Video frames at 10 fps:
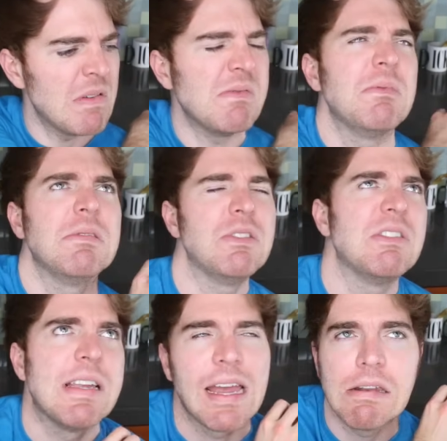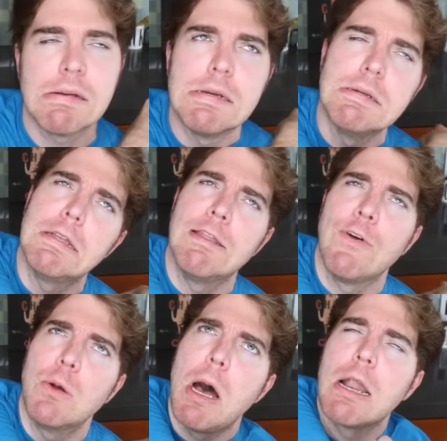Oh, just a second. It's at the
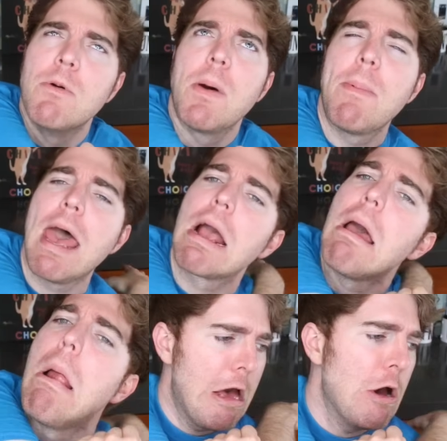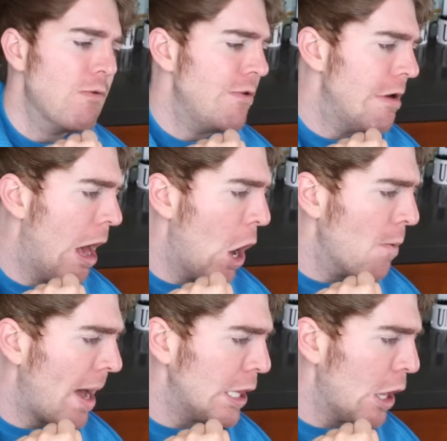very bottom of my bag. Oh
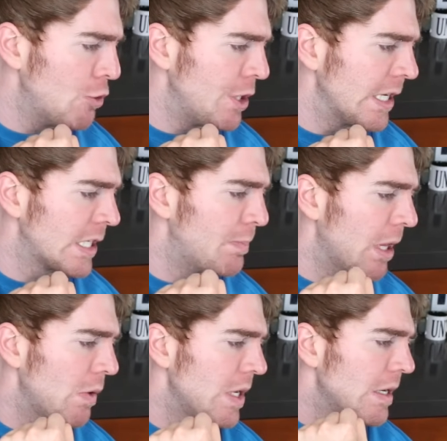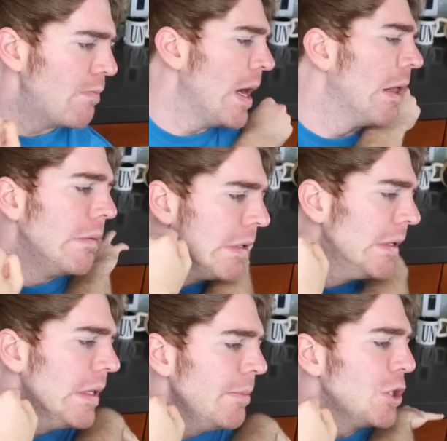no, my lotion exploded. Well,
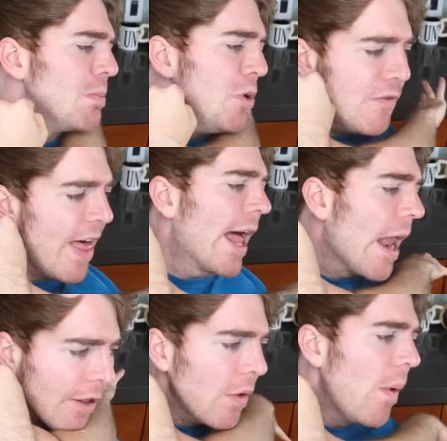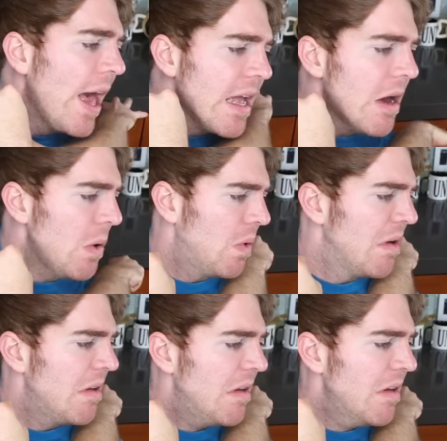let me just move that out of the way. Oh,